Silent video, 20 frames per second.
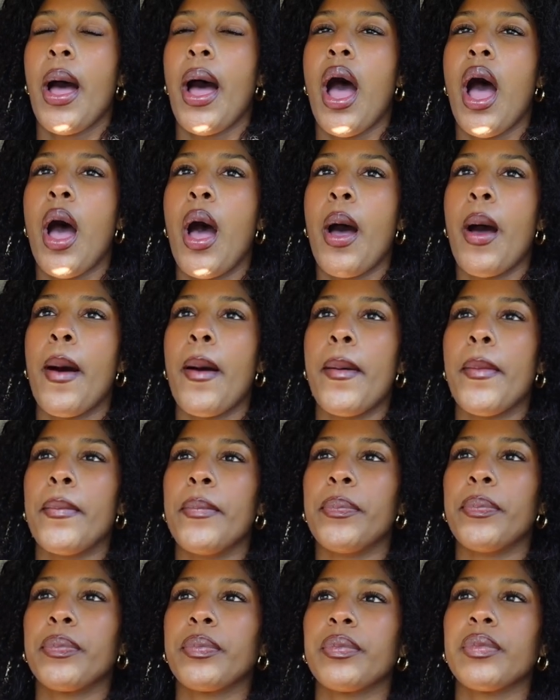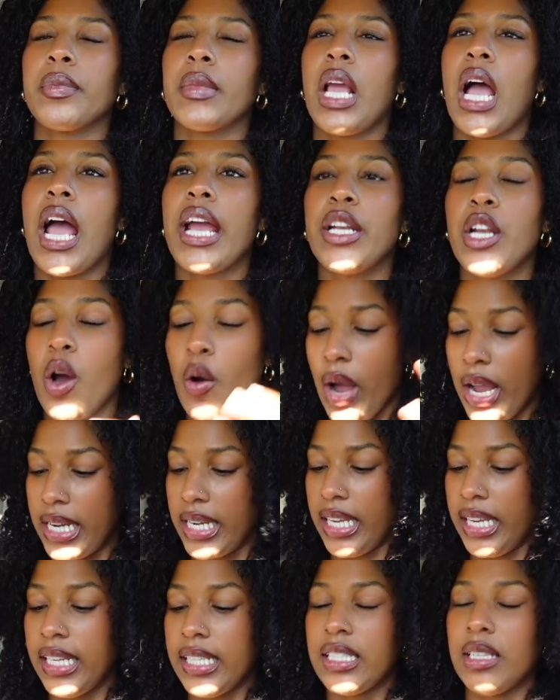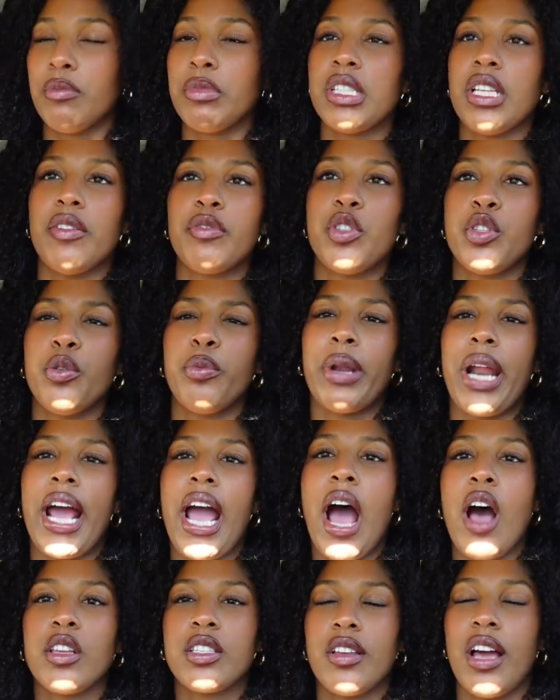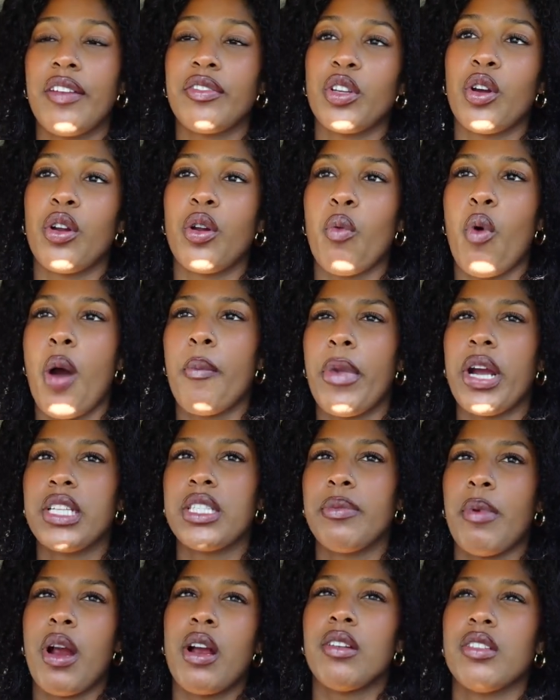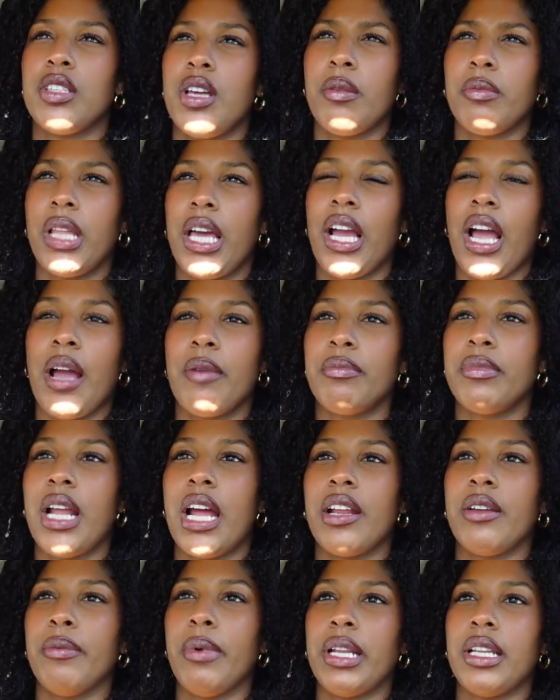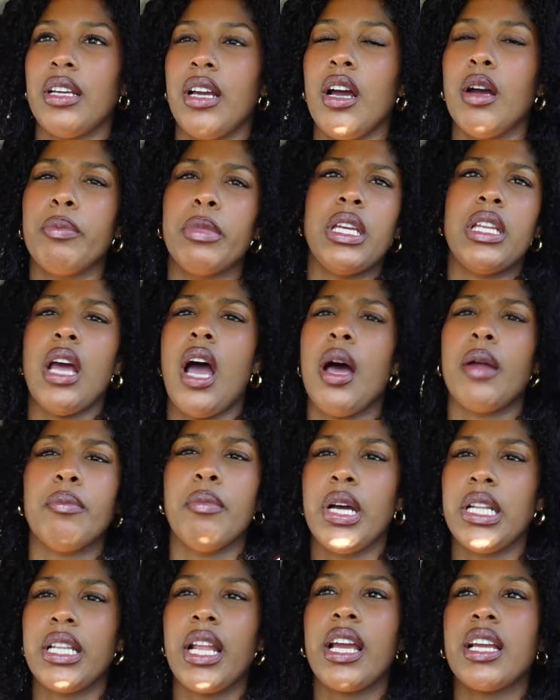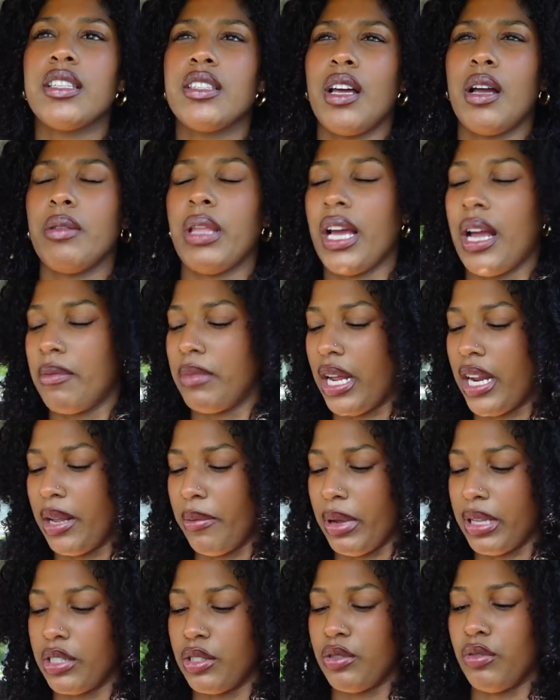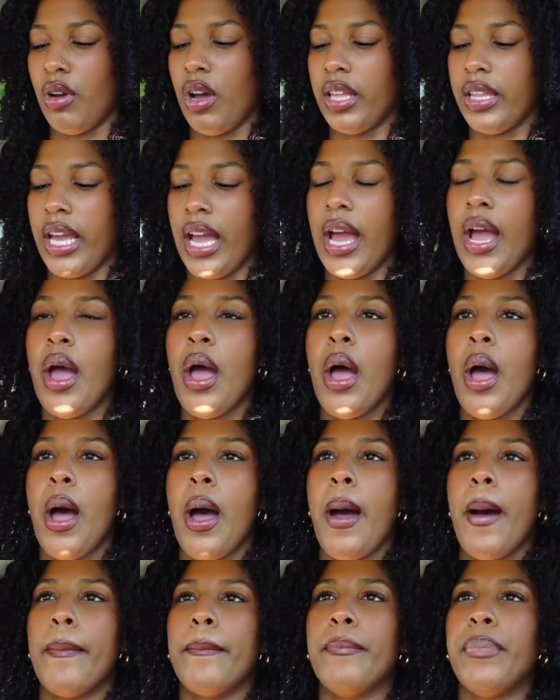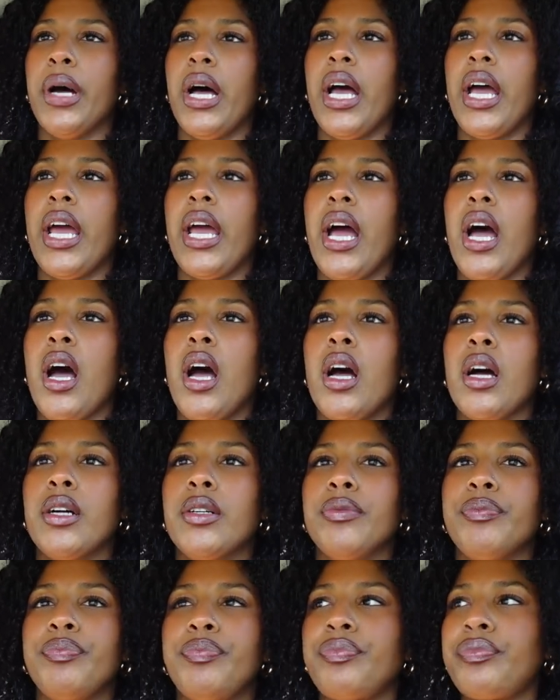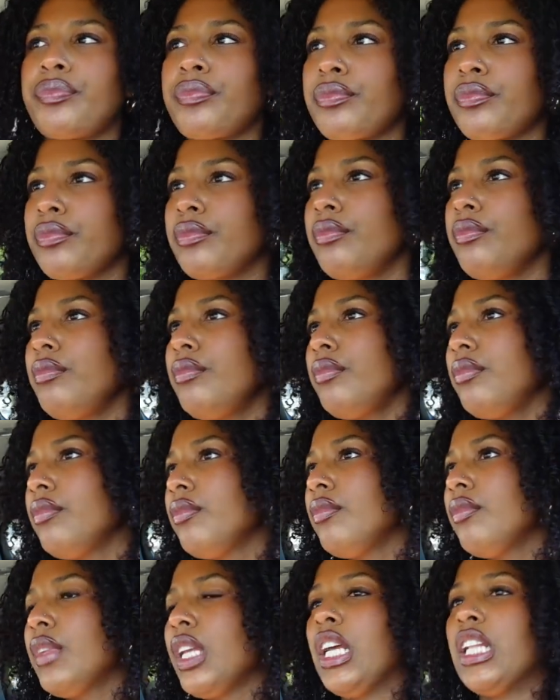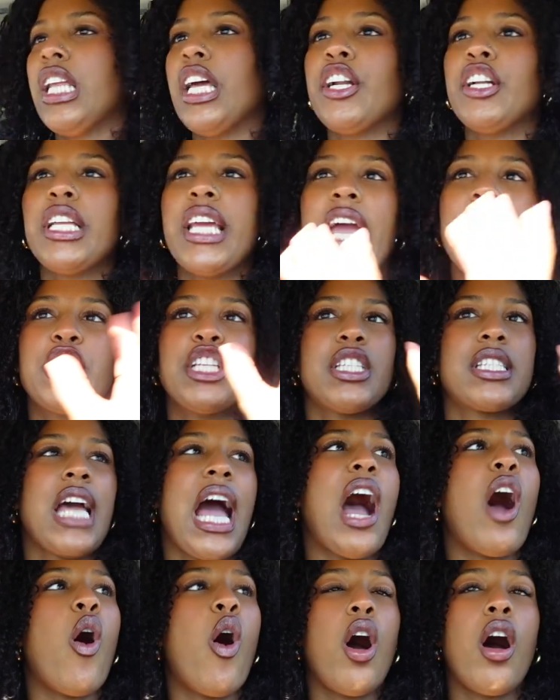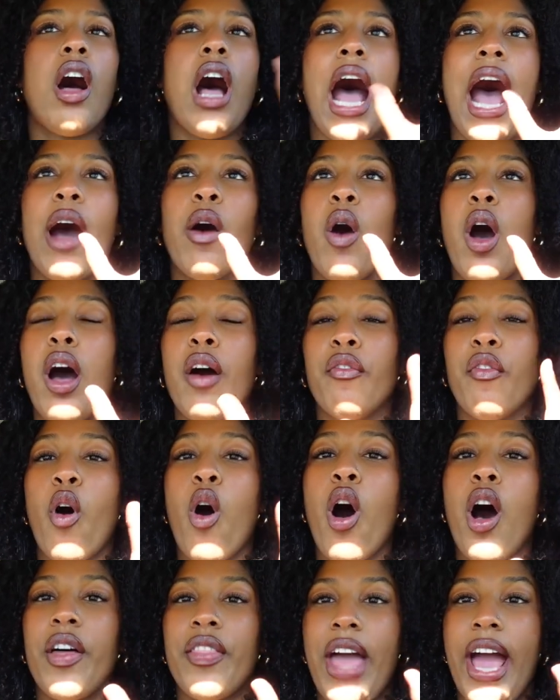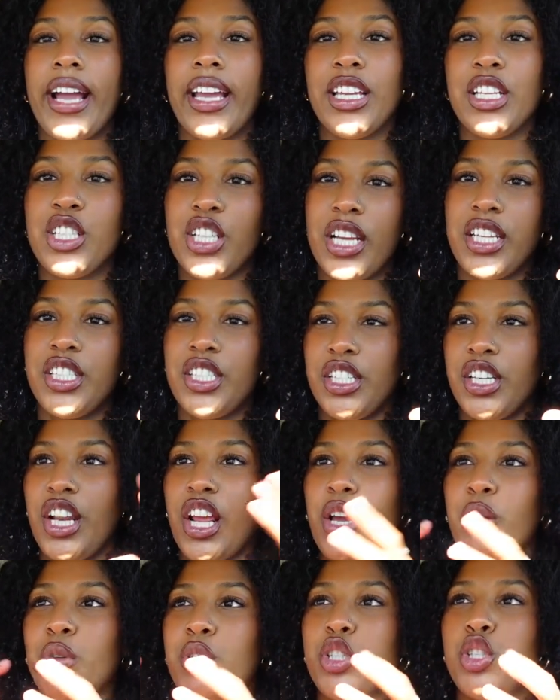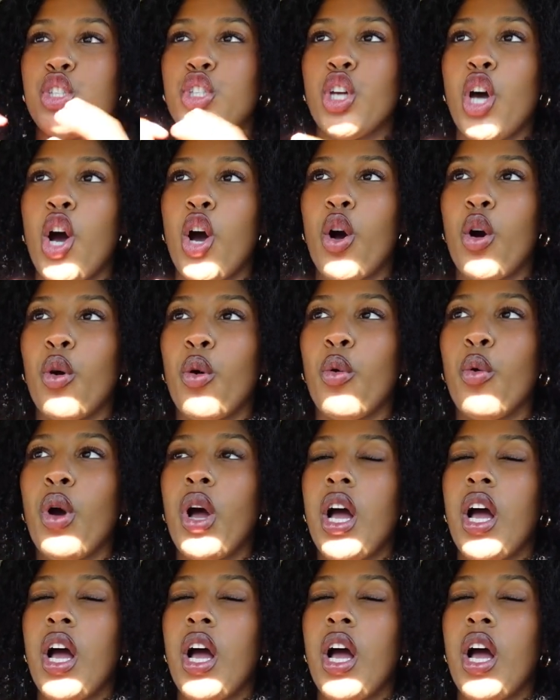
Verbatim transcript: um I know I needed some stuff too, but I also have to go to Walmart tomorrow. So I'm like, I'm not even about to, I mean, on Monday. So I'm like, I'm not even about to do all that. But, um, literally I just got all out of all that congestion. It was so,